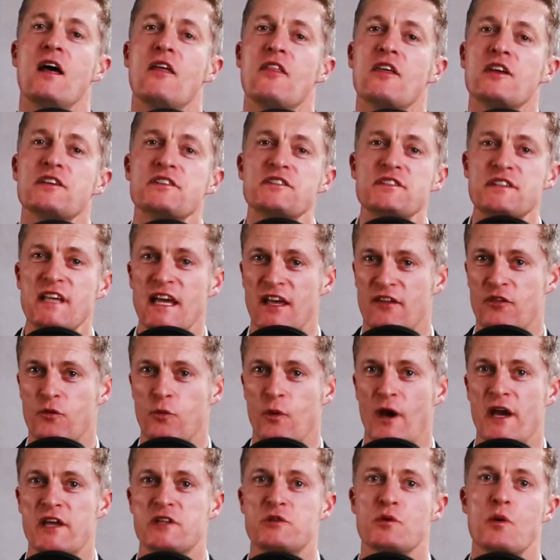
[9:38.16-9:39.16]
The sixth
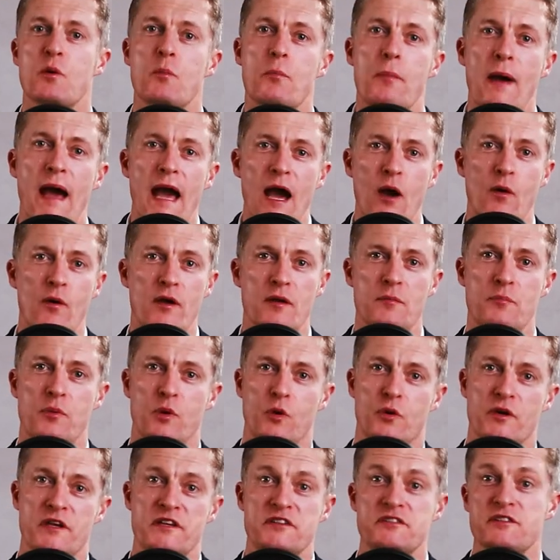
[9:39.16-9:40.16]
way to empower
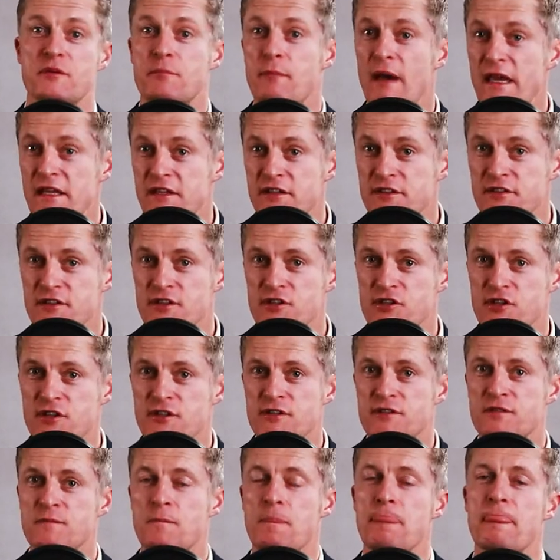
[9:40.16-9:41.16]
employees to make
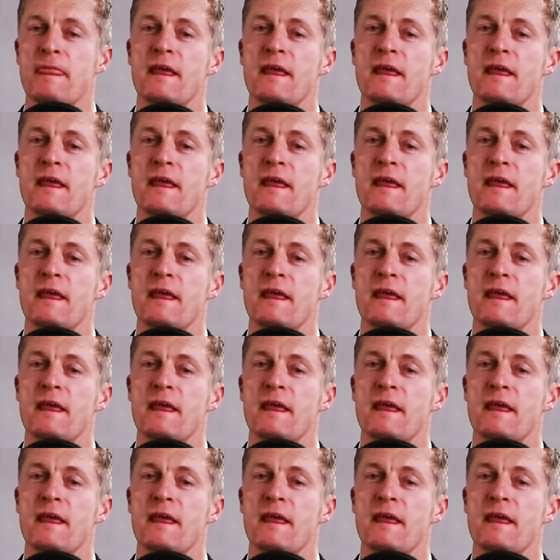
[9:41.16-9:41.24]
decisions